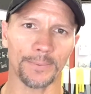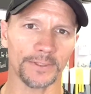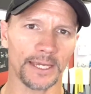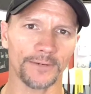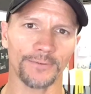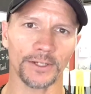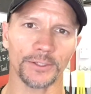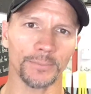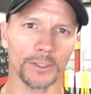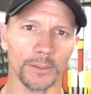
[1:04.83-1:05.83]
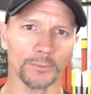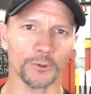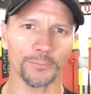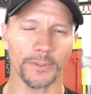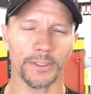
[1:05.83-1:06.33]
or that fundamental
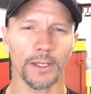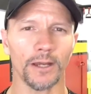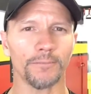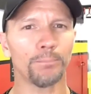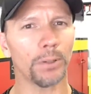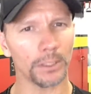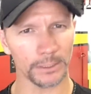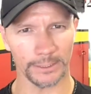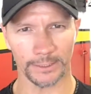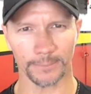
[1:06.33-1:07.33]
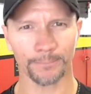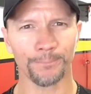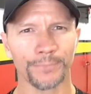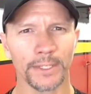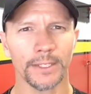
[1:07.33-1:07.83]
movement of pulling.
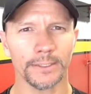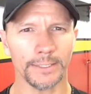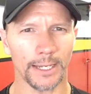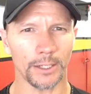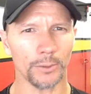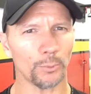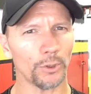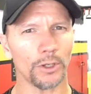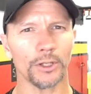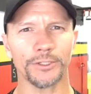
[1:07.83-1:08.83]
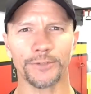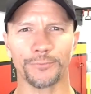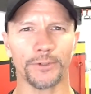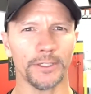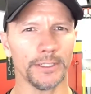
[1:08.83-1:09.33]
Now, we're all
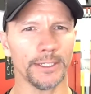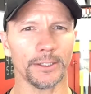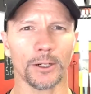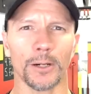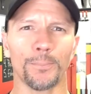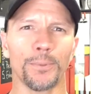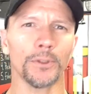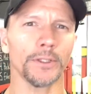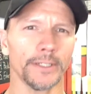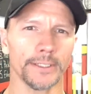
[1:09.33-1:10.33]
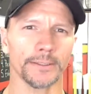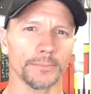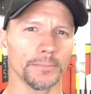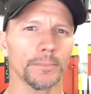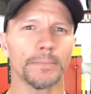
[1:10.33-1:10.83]
different in our
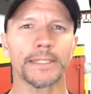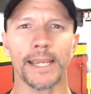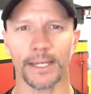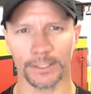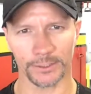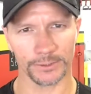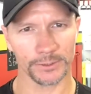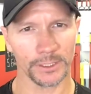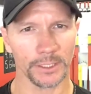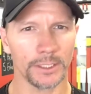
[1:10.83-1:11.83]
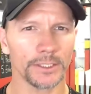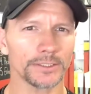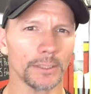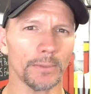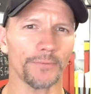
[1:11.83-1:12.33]
pulling mechanics.
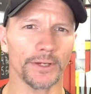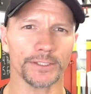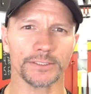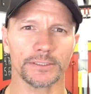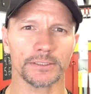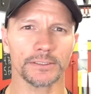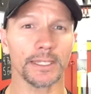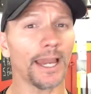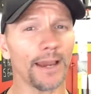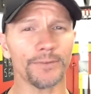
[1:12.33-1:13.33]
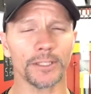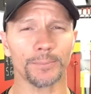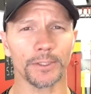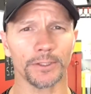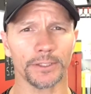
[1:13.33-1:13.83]
Some of us have the
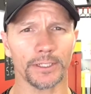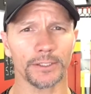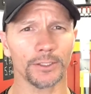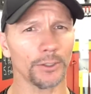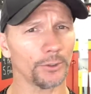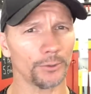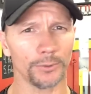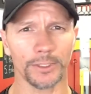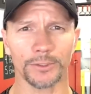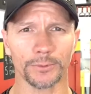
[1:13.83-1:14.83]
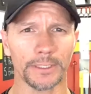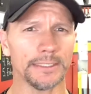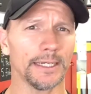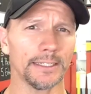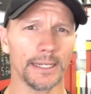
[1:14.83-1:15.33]
ability to go into a
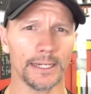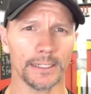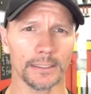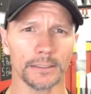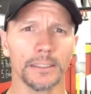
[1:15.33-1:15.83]
dead hang,